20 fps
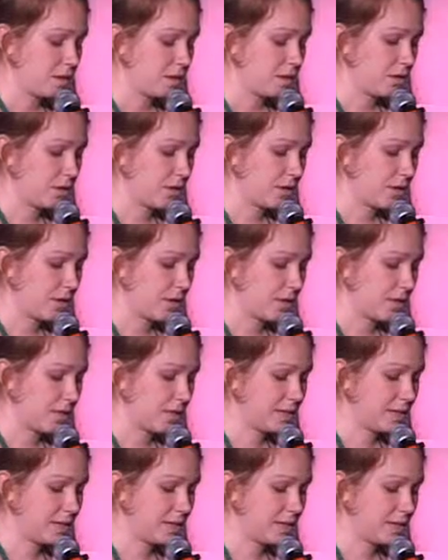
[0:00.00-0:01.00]
The
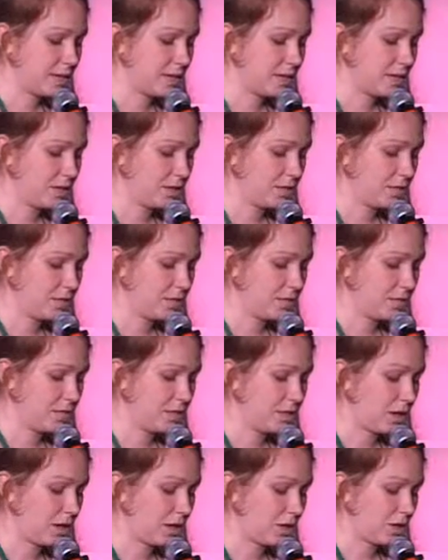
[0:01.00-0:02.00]
combined challenges of
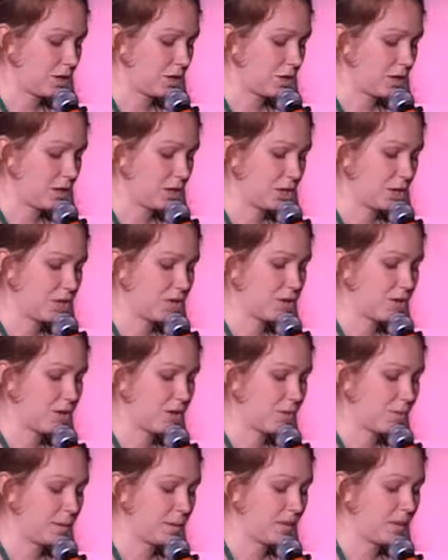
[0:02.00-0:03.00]
climate change,
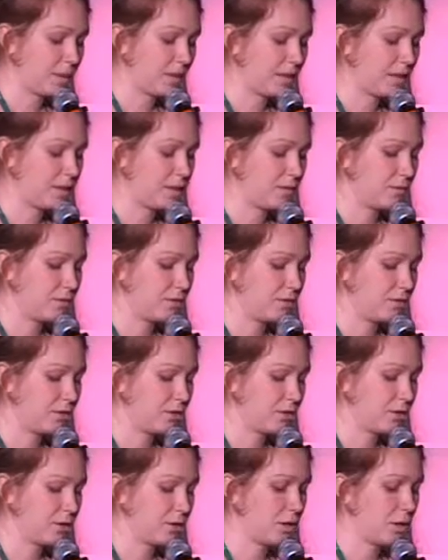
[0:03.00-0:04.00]
environmental
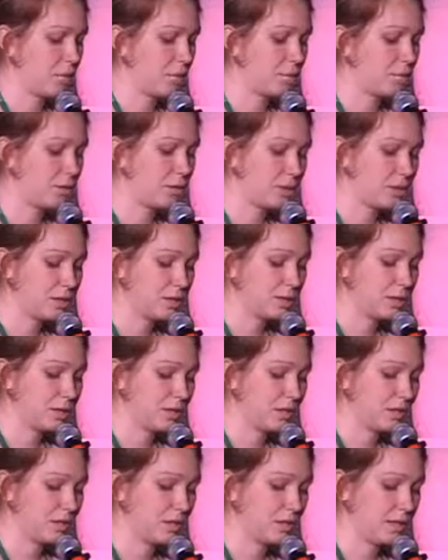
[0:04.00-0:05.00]
degradation, and
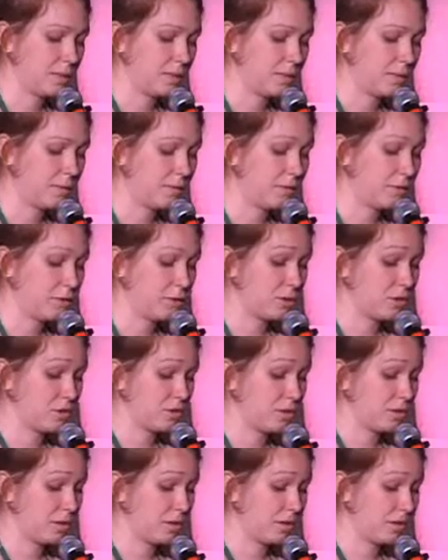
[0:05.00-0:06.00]
persistent
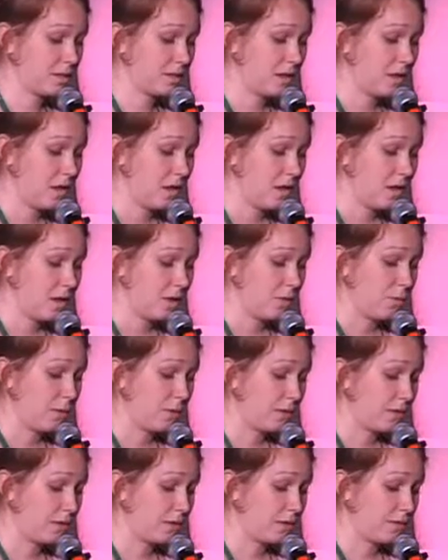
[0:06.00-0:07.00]
impoverishments
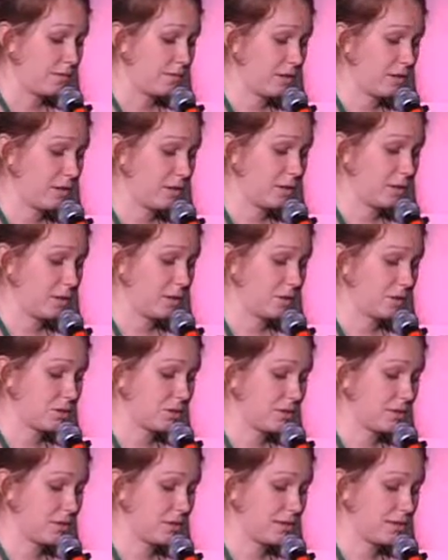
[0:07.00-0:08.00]
render developing
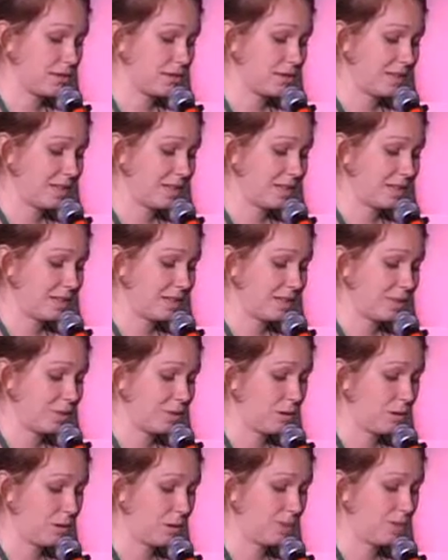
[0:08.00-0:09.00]
societies
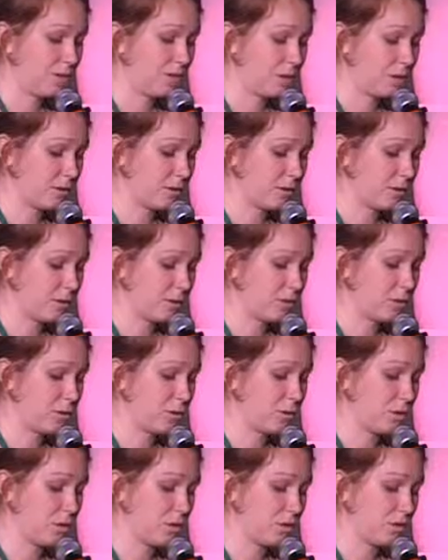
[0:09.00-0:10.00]
extremely vulnerable
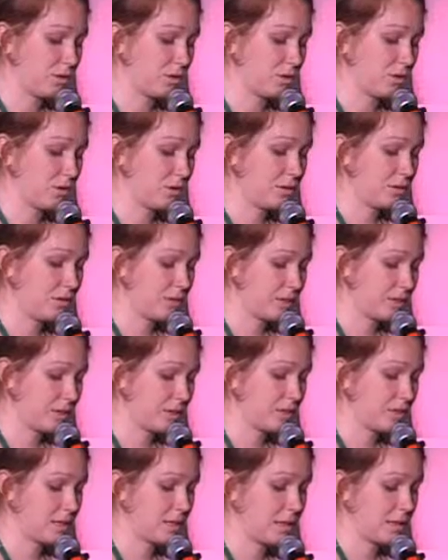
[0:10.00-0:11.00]
to climate
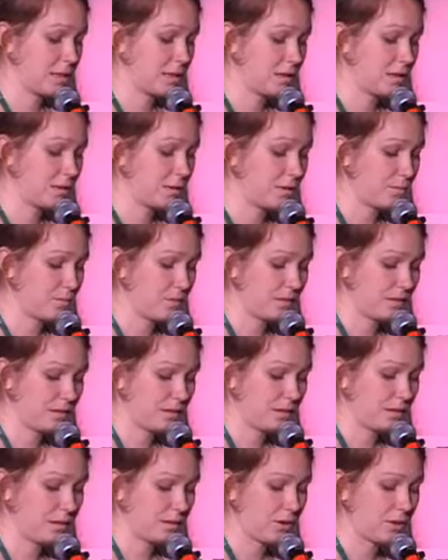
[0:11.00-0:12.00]
risks and
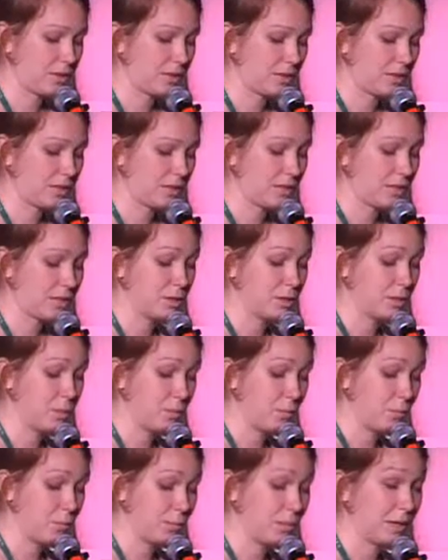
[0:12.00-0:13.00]
undermine their ability to
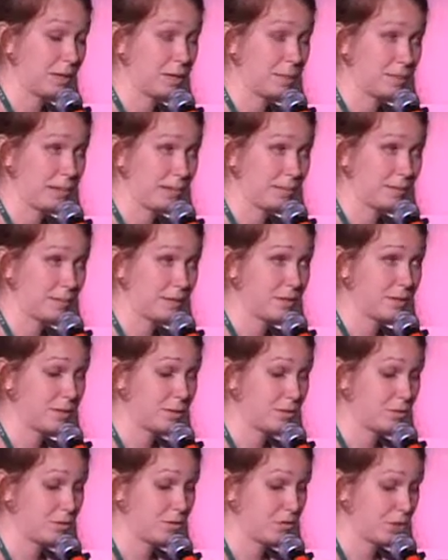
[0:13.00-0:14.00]
cope and adapt
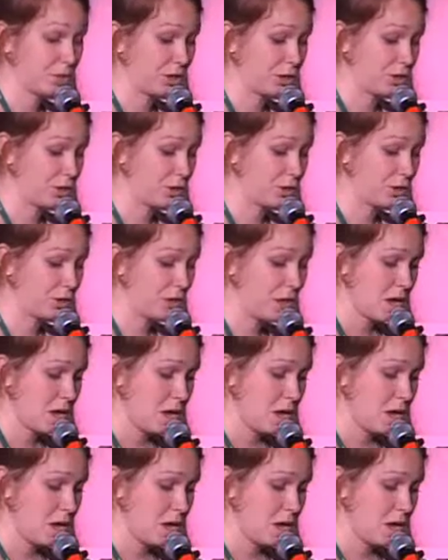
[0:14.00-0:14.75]
to change.